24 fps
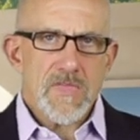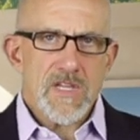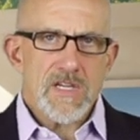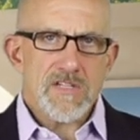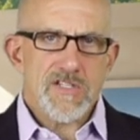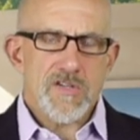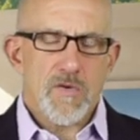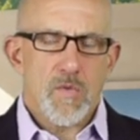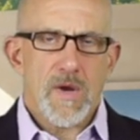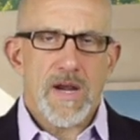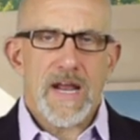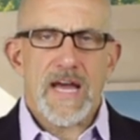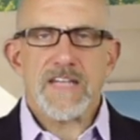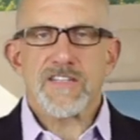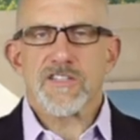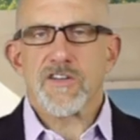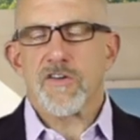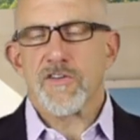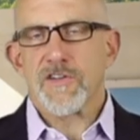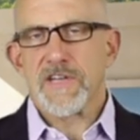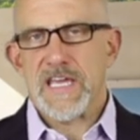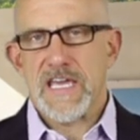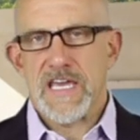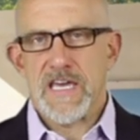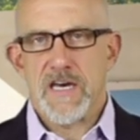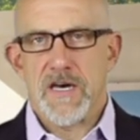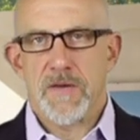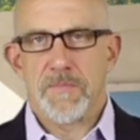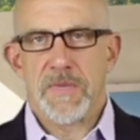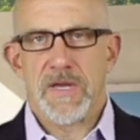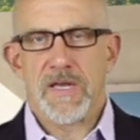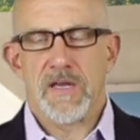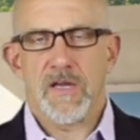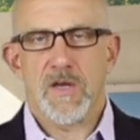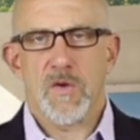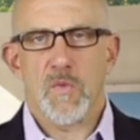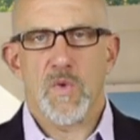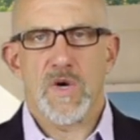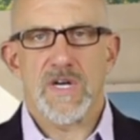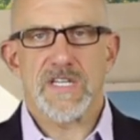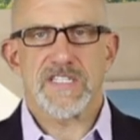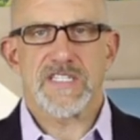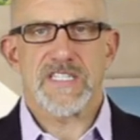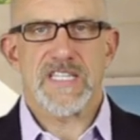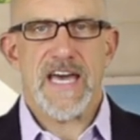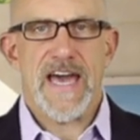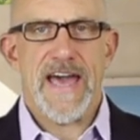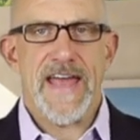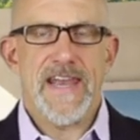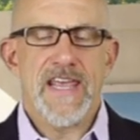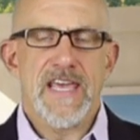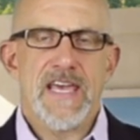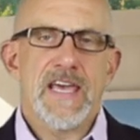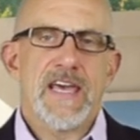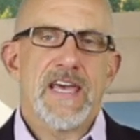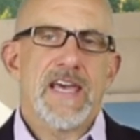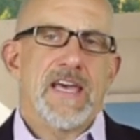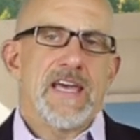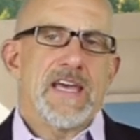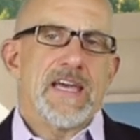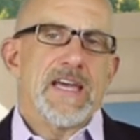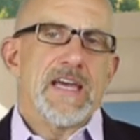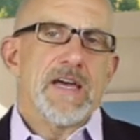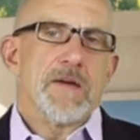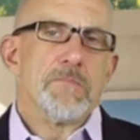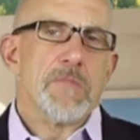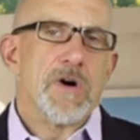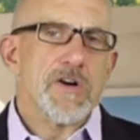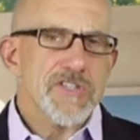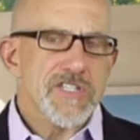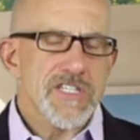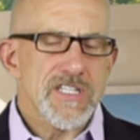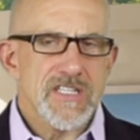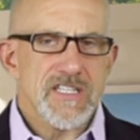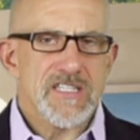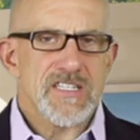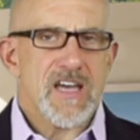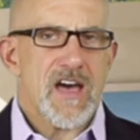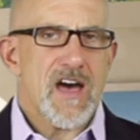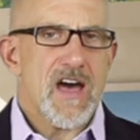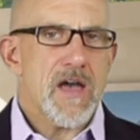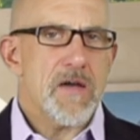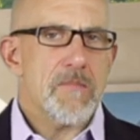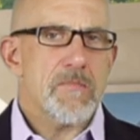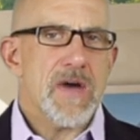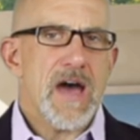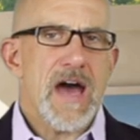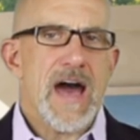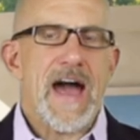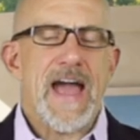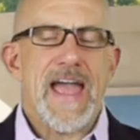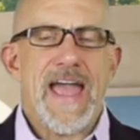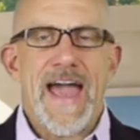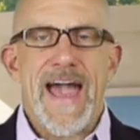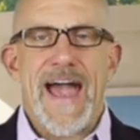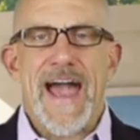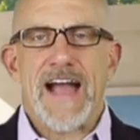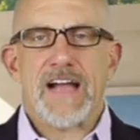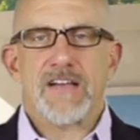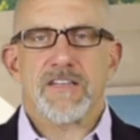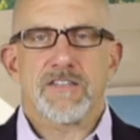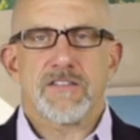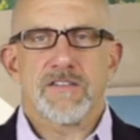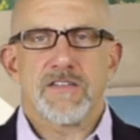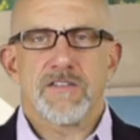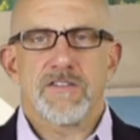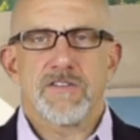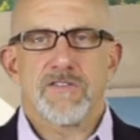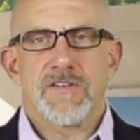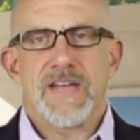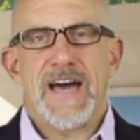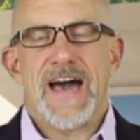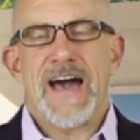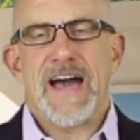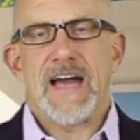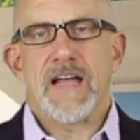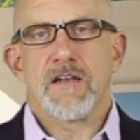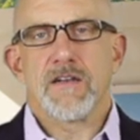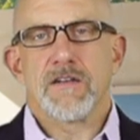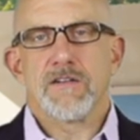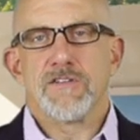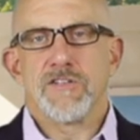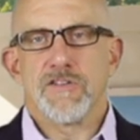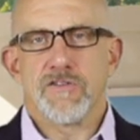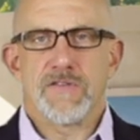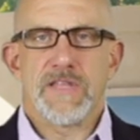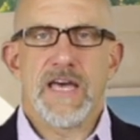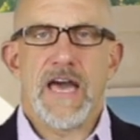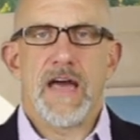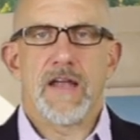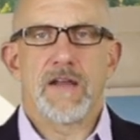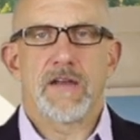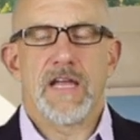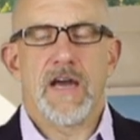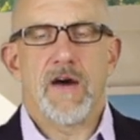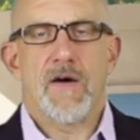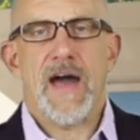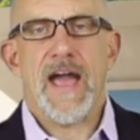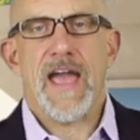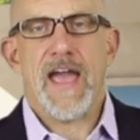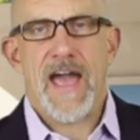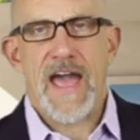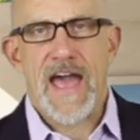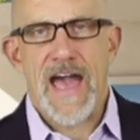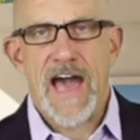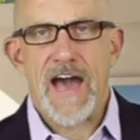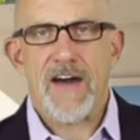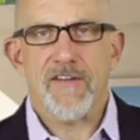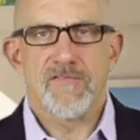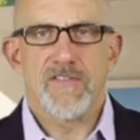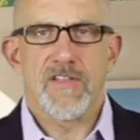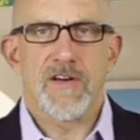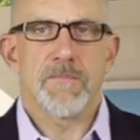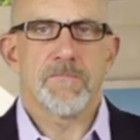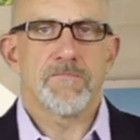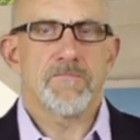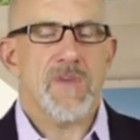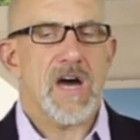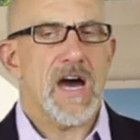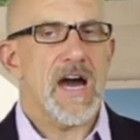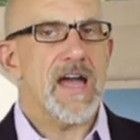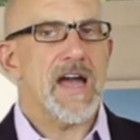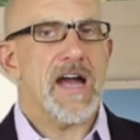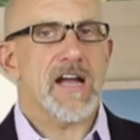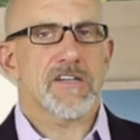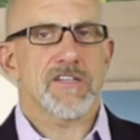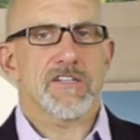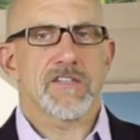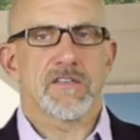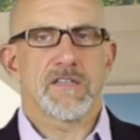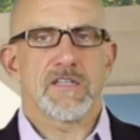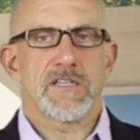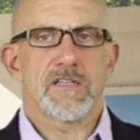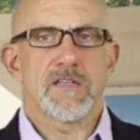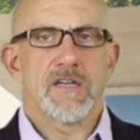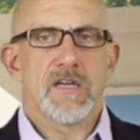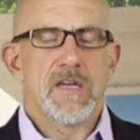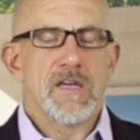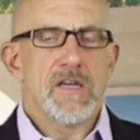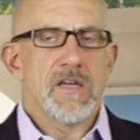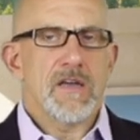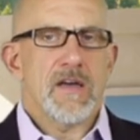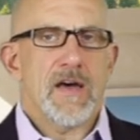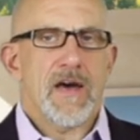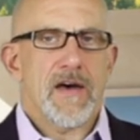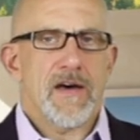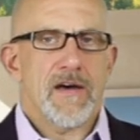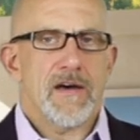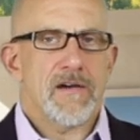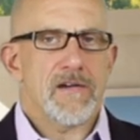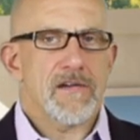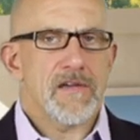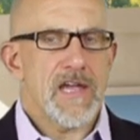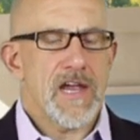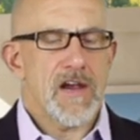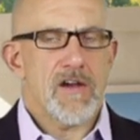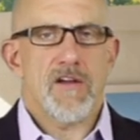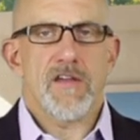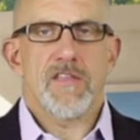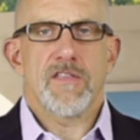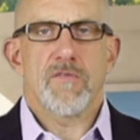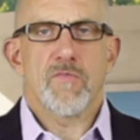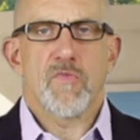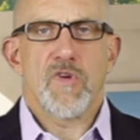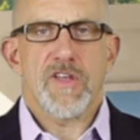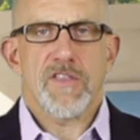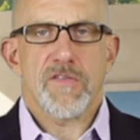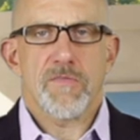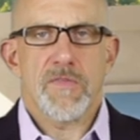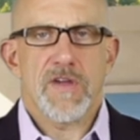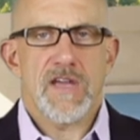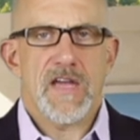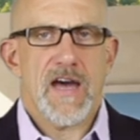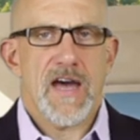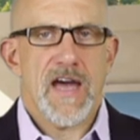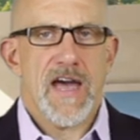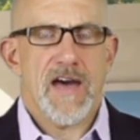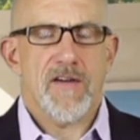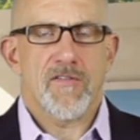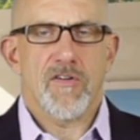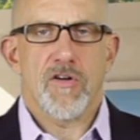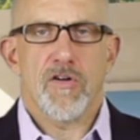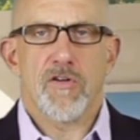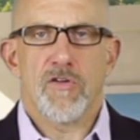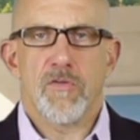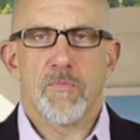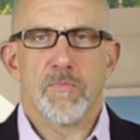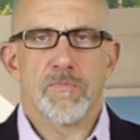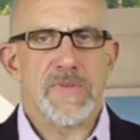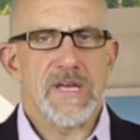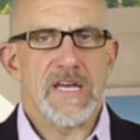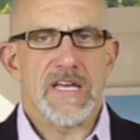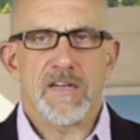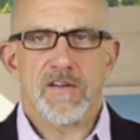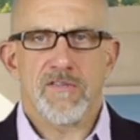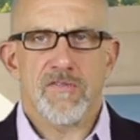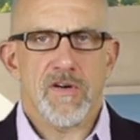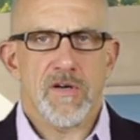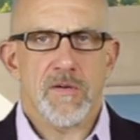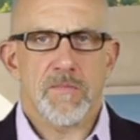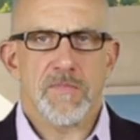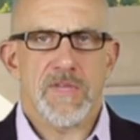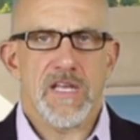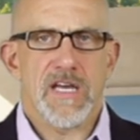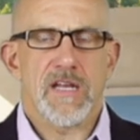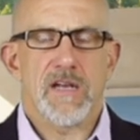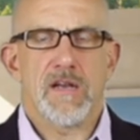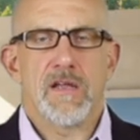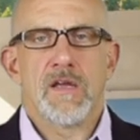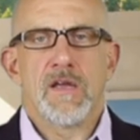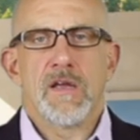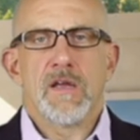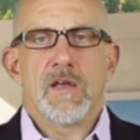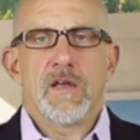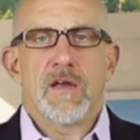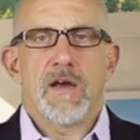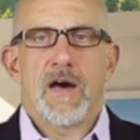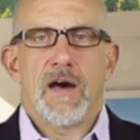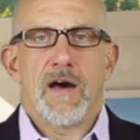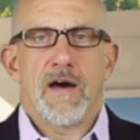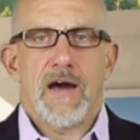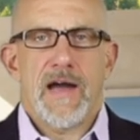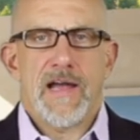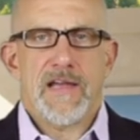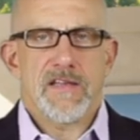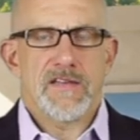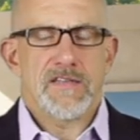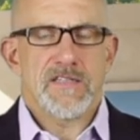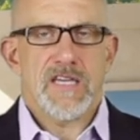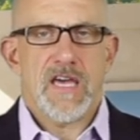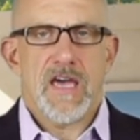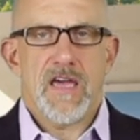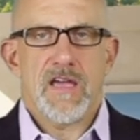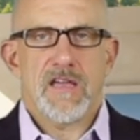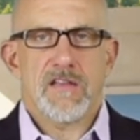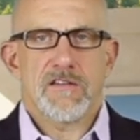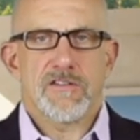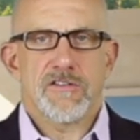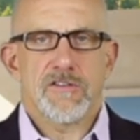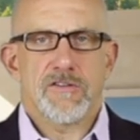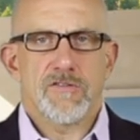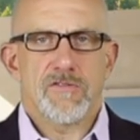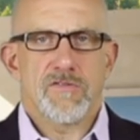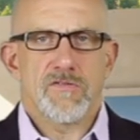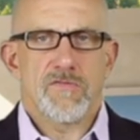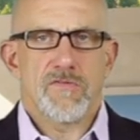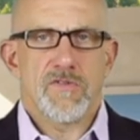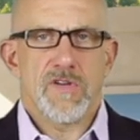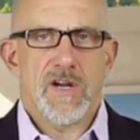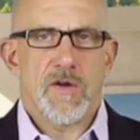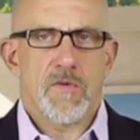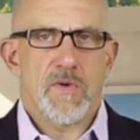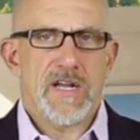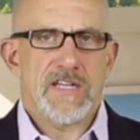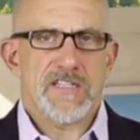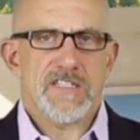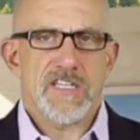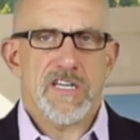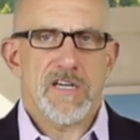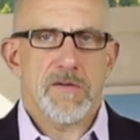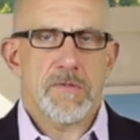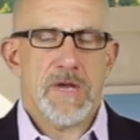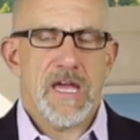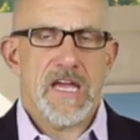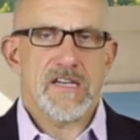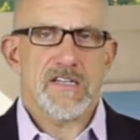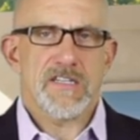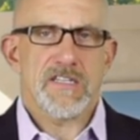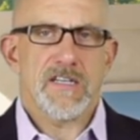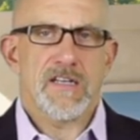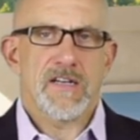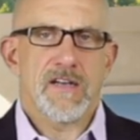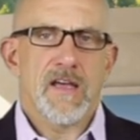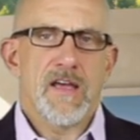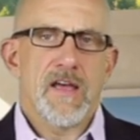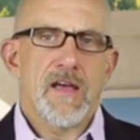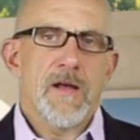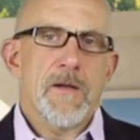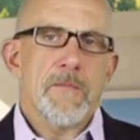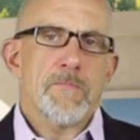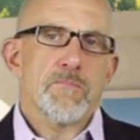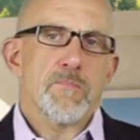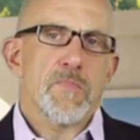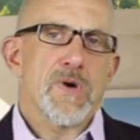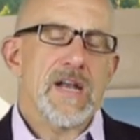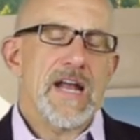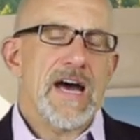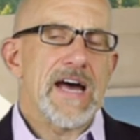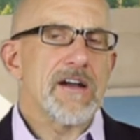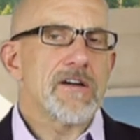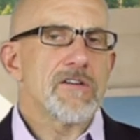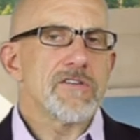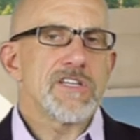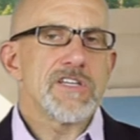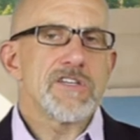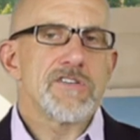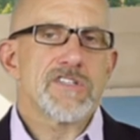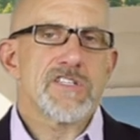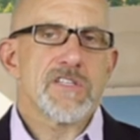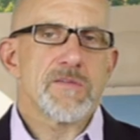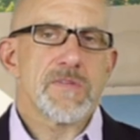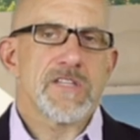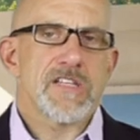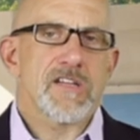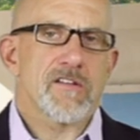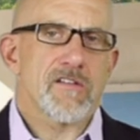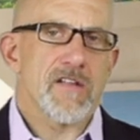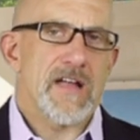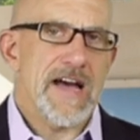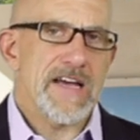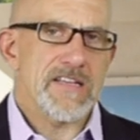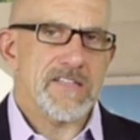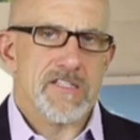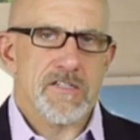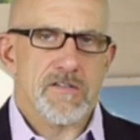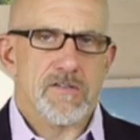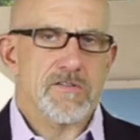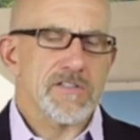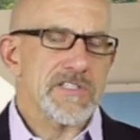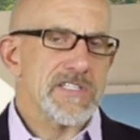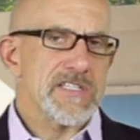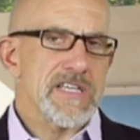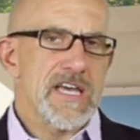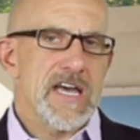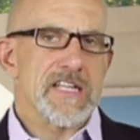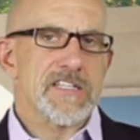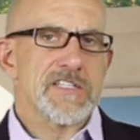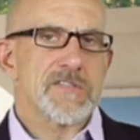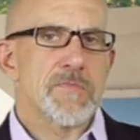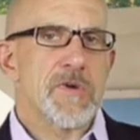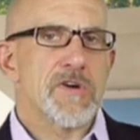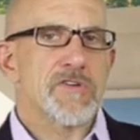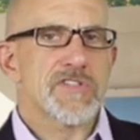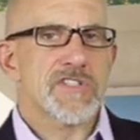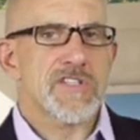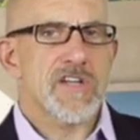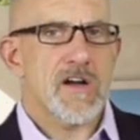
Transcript: so what I told him was that most of the time, I actually do not do that. Now, I have them. I actually... Uh, carry them with me. I have a whole bin of them that uh, I can take to, you know, when I see a patient, but I don't use them in the classical sense. Most